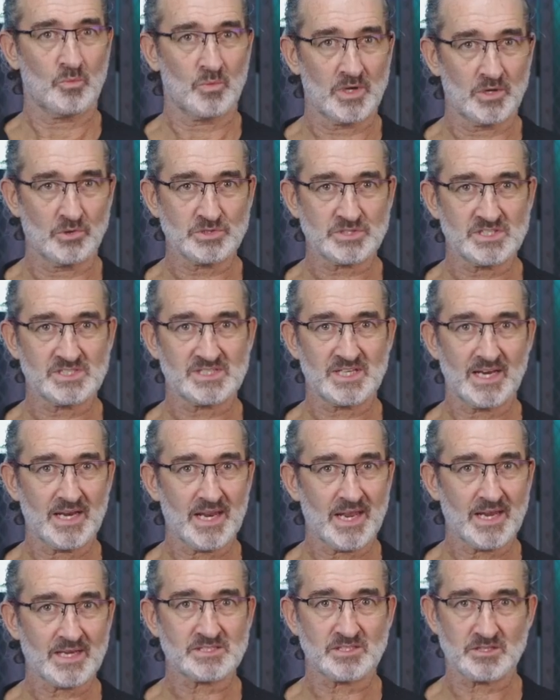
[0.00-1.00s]
We launched the Zealot
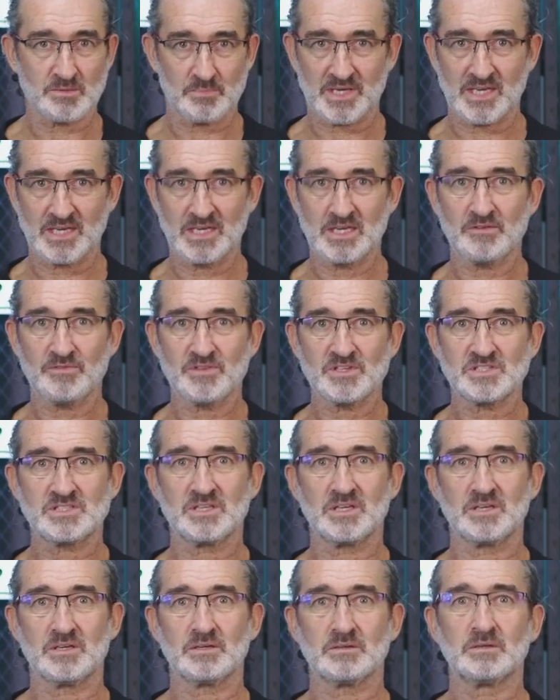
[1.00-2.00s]
X at the beginning of this
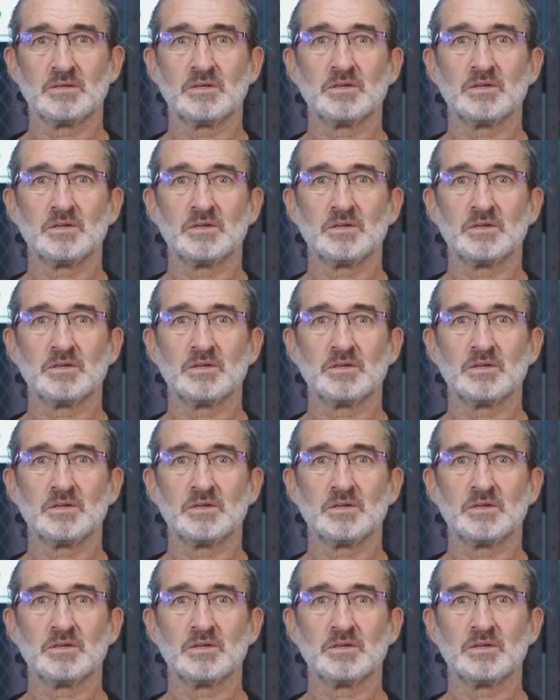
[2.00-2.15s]
year,